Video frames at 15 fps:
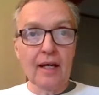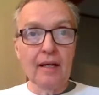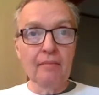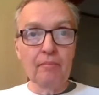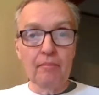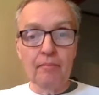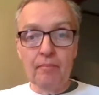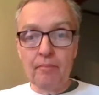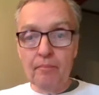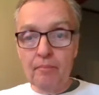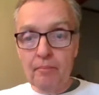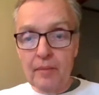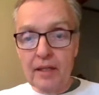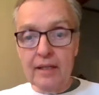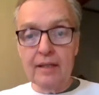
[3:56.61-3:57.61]
and
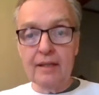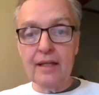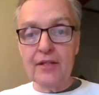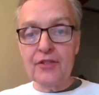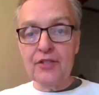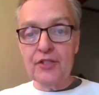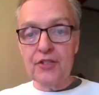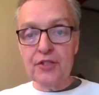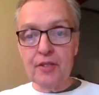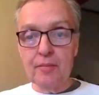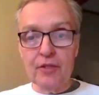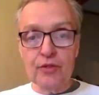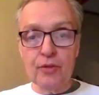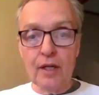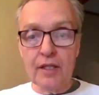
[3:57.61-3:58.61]
meeting that
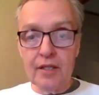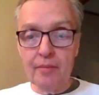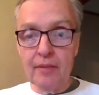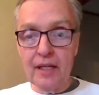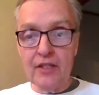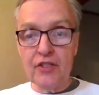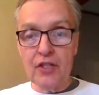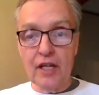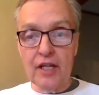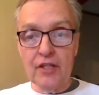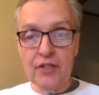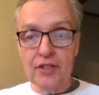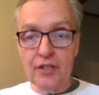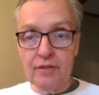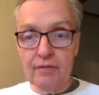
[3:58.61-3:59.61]
system and trying to make
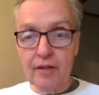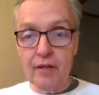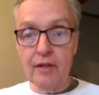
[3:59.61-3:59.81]
change is